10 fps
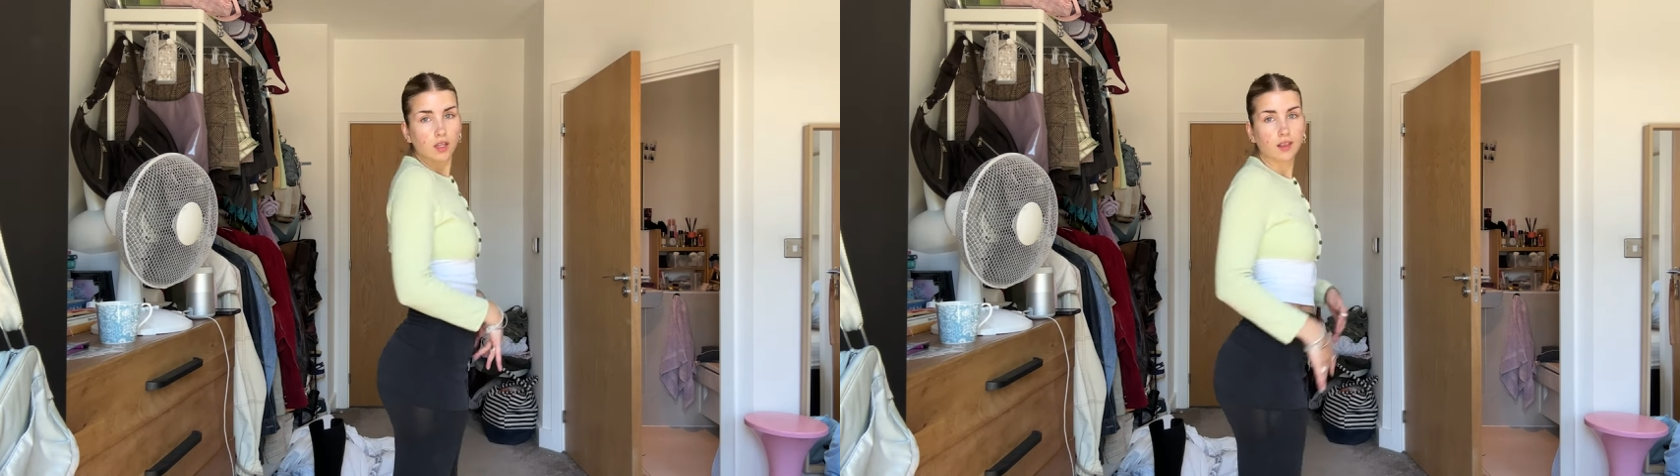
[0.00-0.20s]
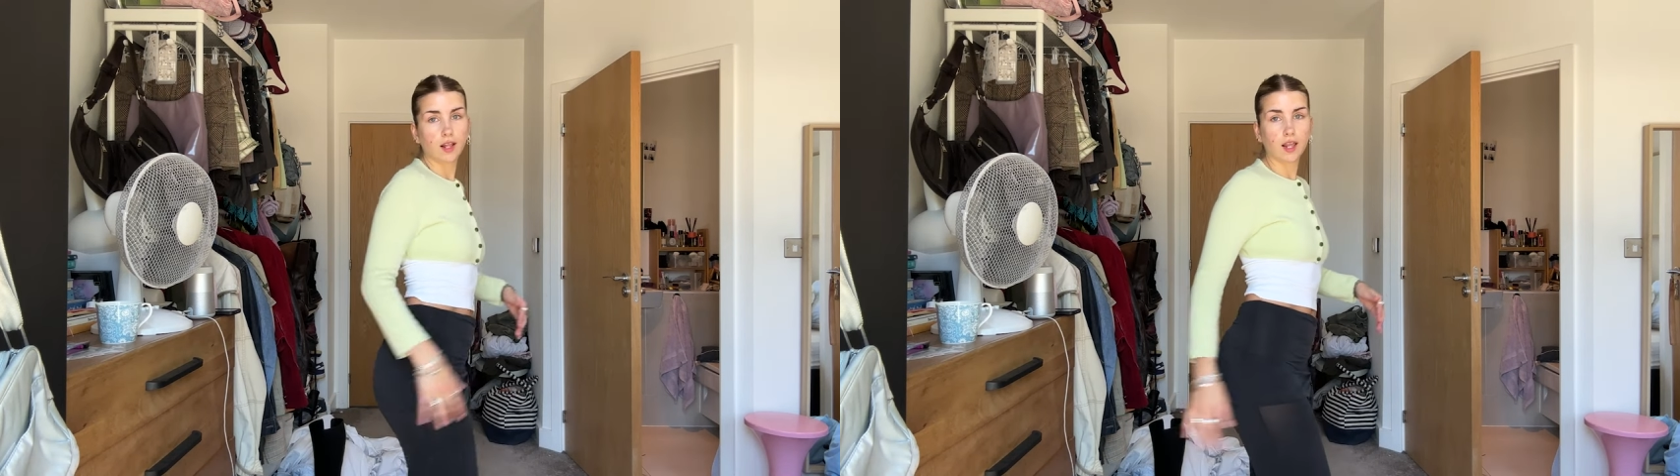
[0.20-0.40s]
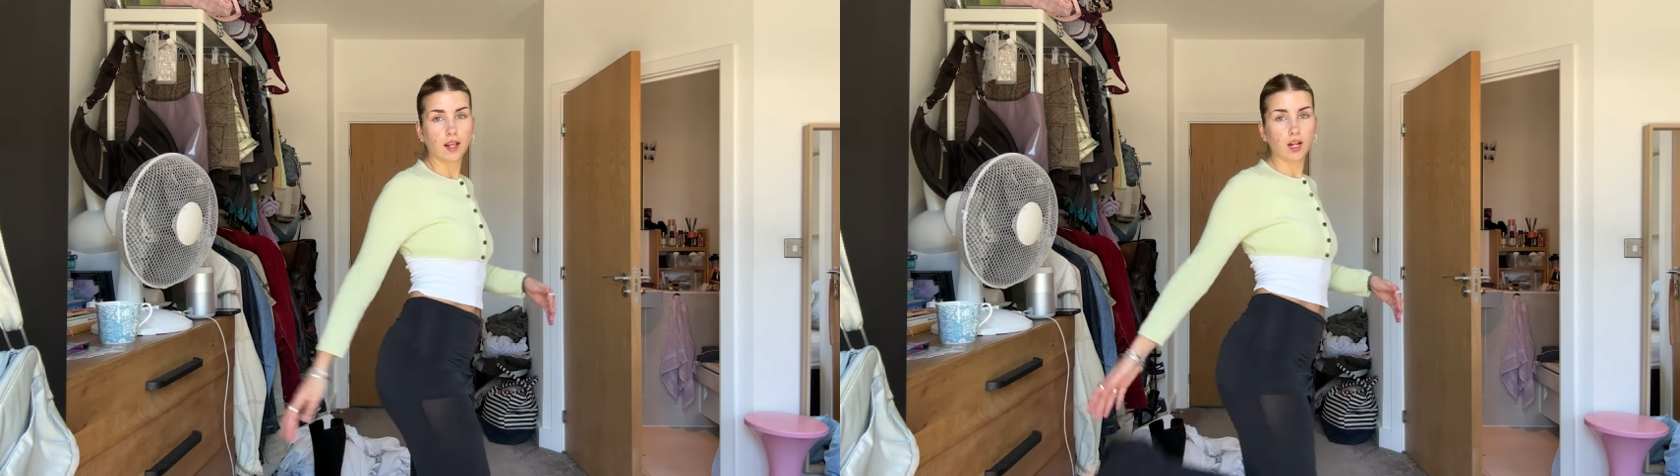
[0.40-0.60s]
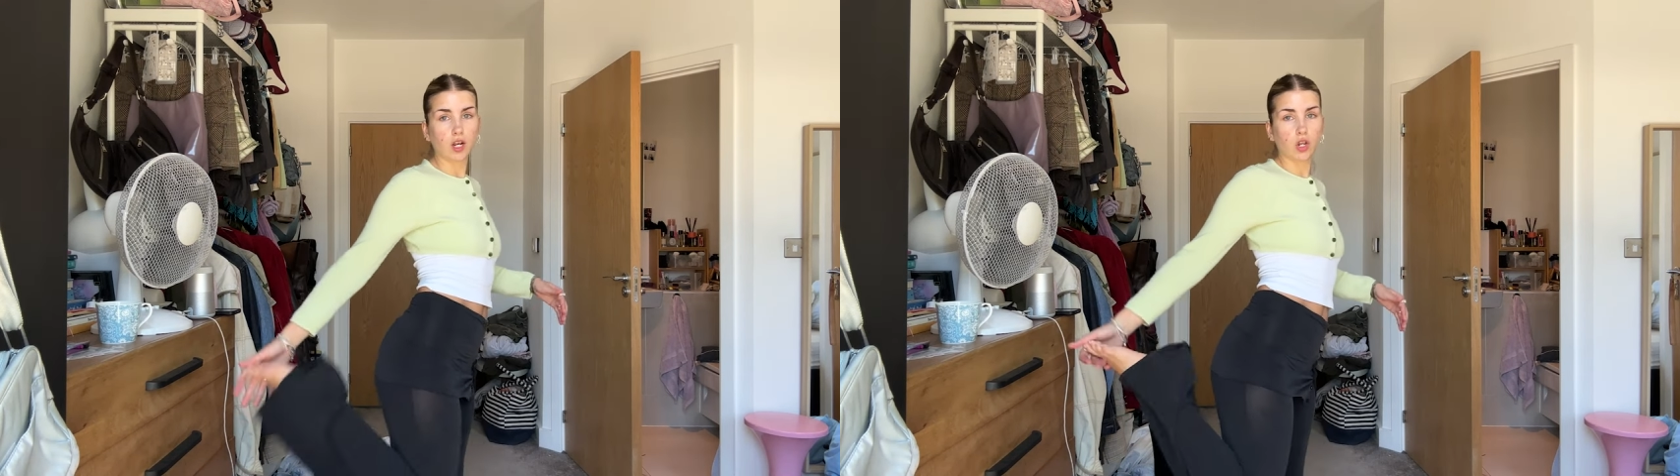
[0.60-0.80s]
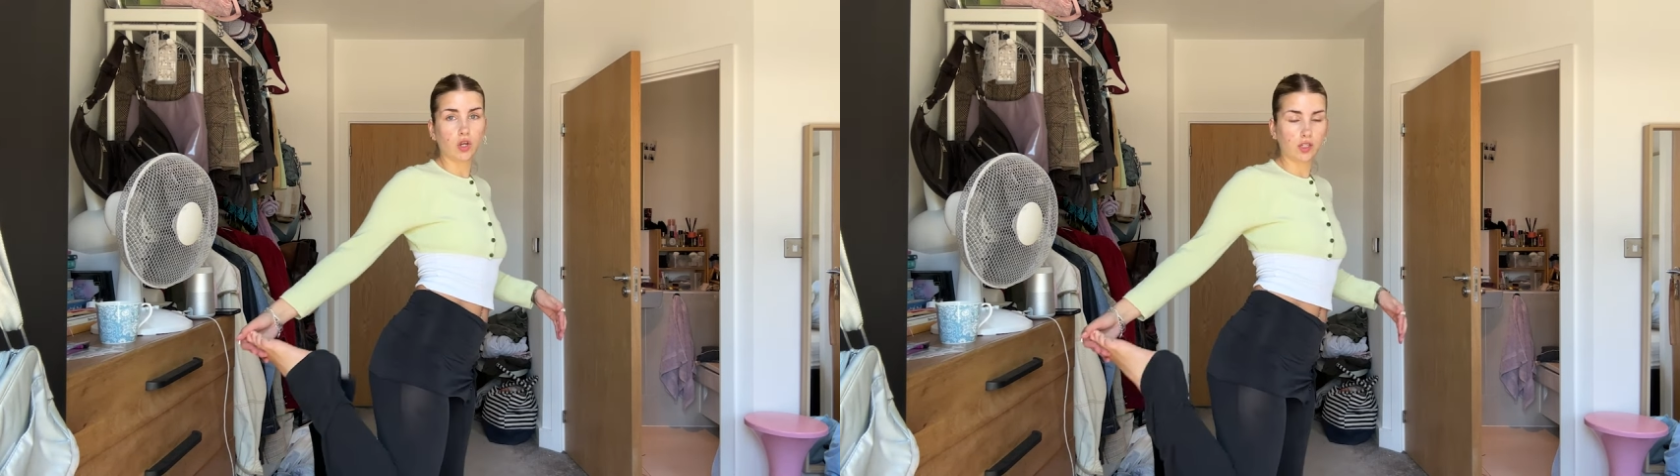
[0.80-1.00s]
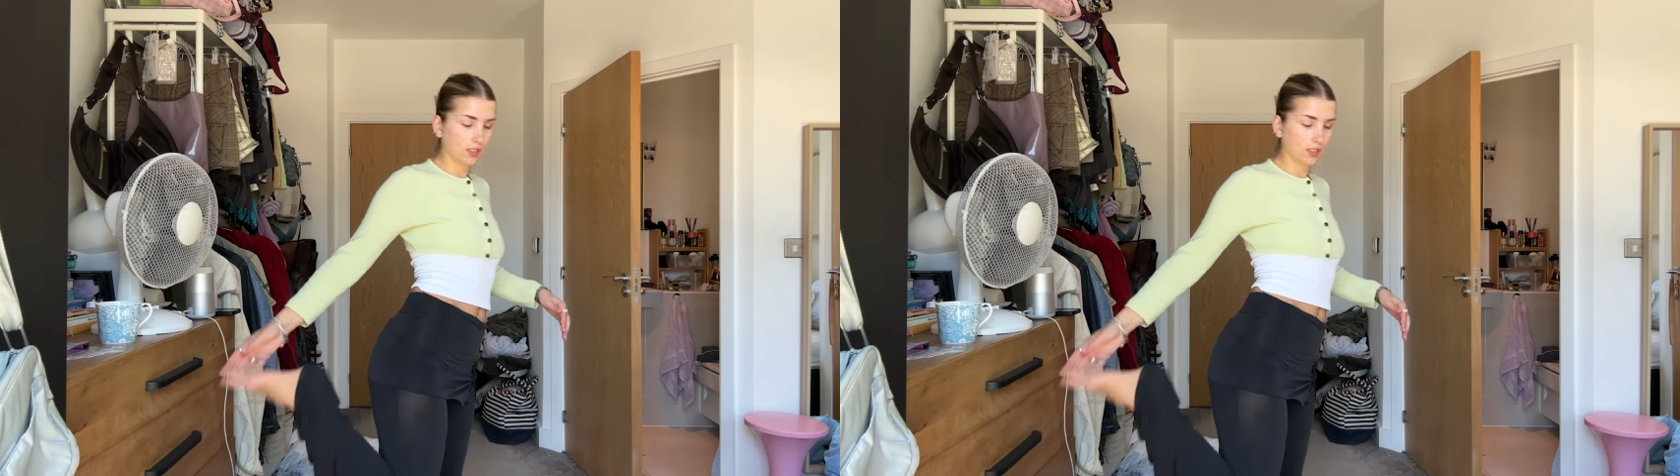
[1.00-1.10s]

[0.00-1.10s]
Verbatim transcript: They're like long